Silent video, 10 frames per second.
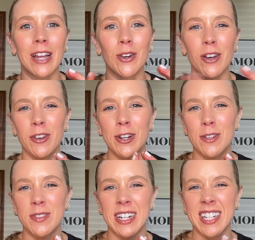their definition
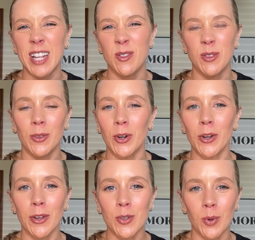of success when they're in their
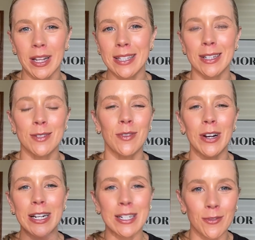early 20s looks
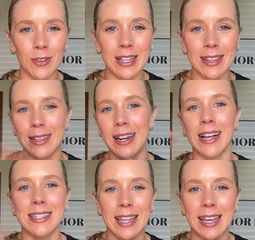very different than
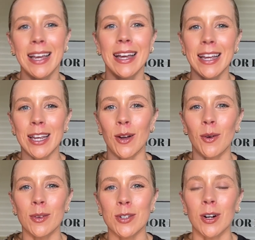as they,
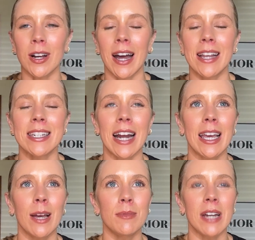start kind of
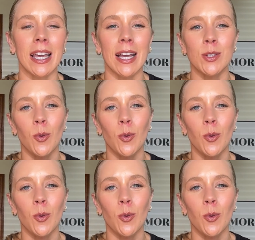stacking up decades.